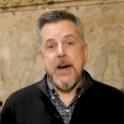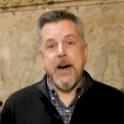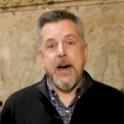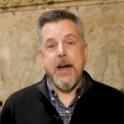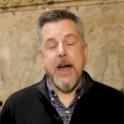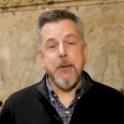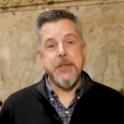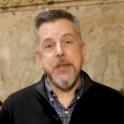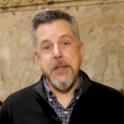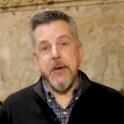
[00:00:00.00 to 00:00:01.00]
I
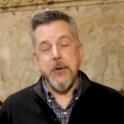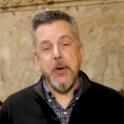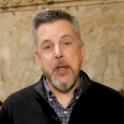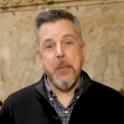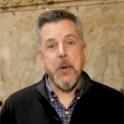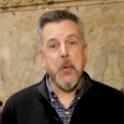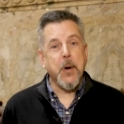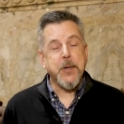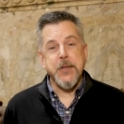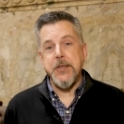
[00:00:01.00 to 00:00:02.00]
was sitting there doing a little bit of
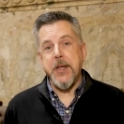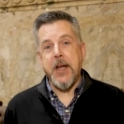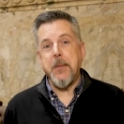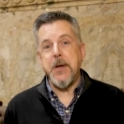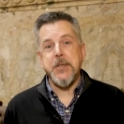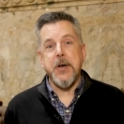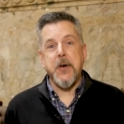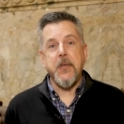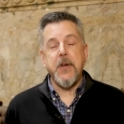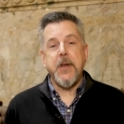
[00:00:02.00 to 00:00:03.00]
work just thinking to
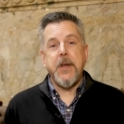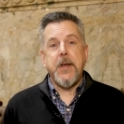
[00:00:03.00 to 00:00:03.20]
myself